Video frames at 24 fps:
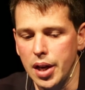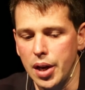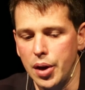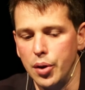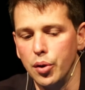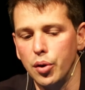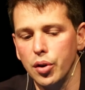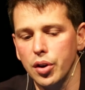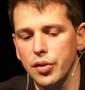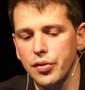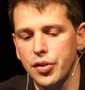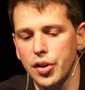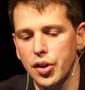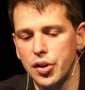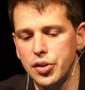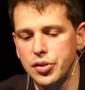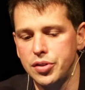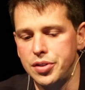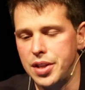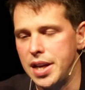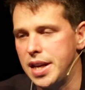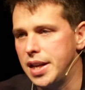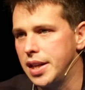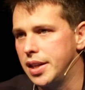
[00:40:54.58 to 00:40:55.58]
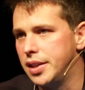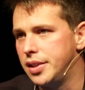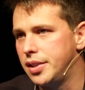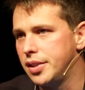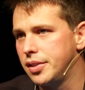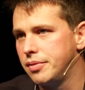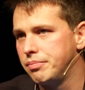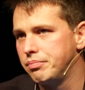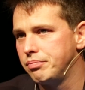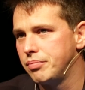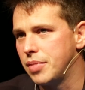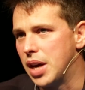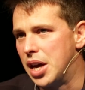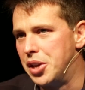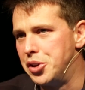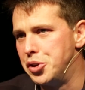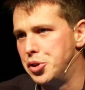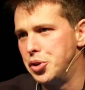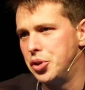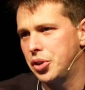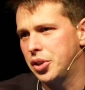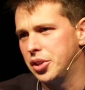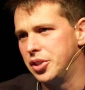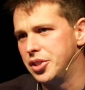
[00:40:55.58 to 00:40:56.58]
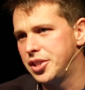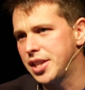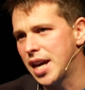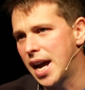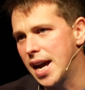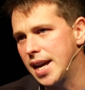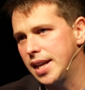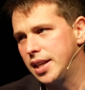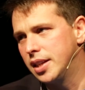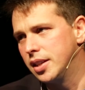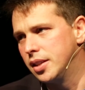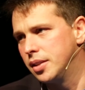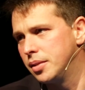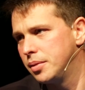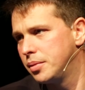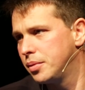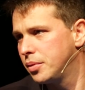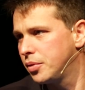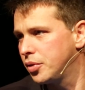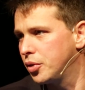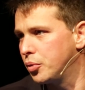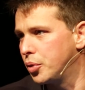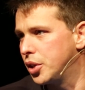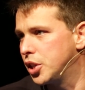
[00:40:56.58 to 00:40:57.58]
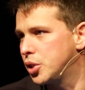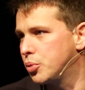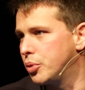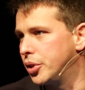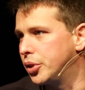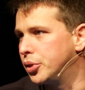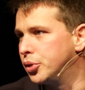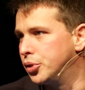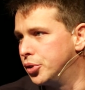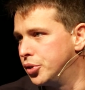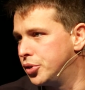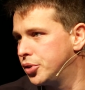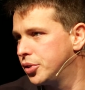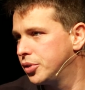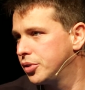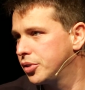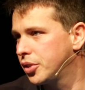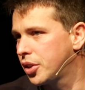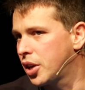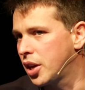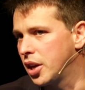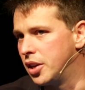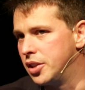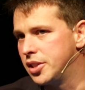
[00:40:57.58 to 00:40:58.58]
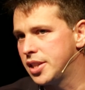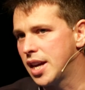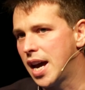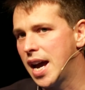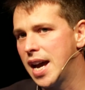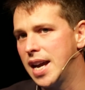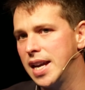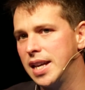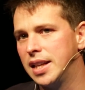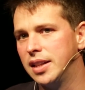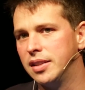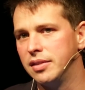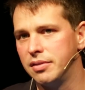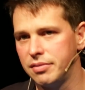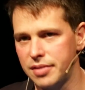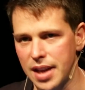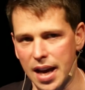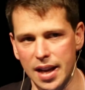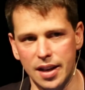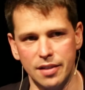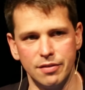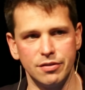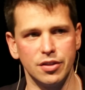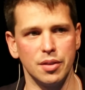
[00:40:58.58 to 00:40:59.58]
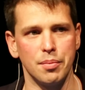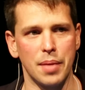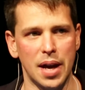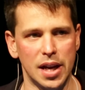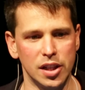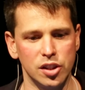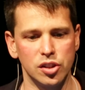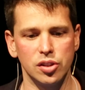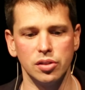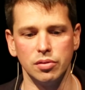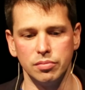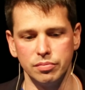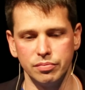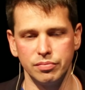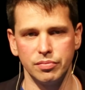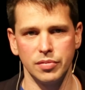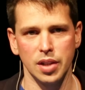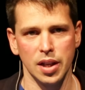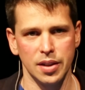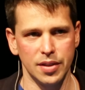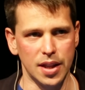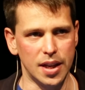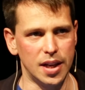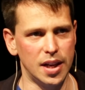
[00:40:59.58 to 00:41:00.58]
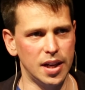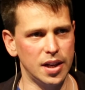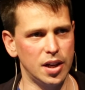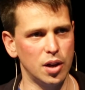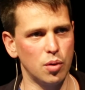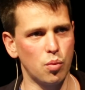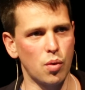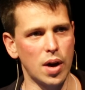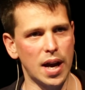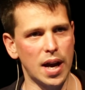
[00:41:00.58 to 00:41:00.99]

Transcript: And all of those needed a new container for which we could contain that information. They needed a